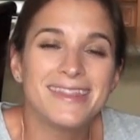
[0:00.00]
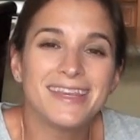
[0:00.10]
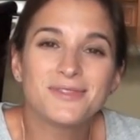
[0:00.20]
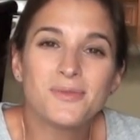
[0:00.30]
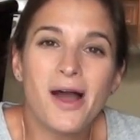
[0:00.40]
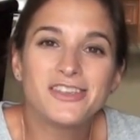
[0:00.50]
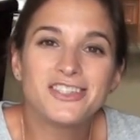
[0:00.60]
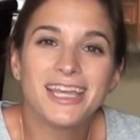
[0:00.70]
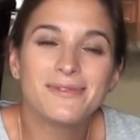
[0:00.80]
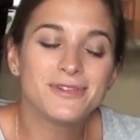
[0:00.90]
Thanks for
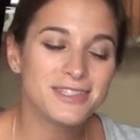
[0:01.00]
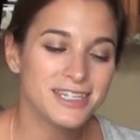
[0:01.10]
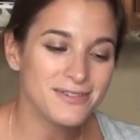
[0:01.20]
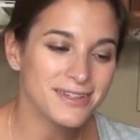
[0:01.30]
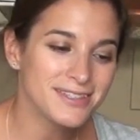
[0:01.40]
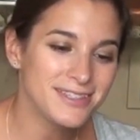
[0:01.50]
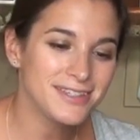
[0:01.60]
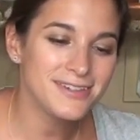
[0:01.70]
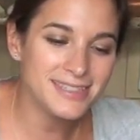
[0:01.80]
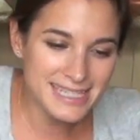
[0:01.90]
watching, and we'll see you real
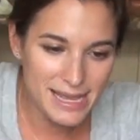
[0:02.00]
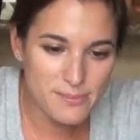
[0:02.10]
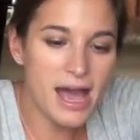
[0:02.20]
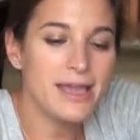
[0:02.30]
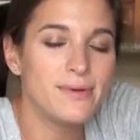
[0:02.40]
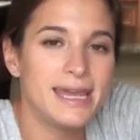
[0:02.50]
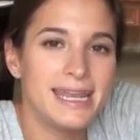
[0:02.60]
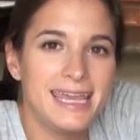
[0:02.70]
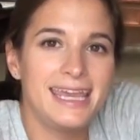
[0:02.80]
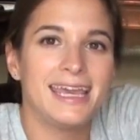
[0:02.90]
soon. Say bye,
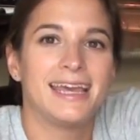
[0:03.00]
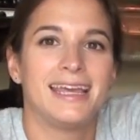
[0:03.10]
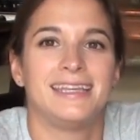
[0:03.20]
Winnie.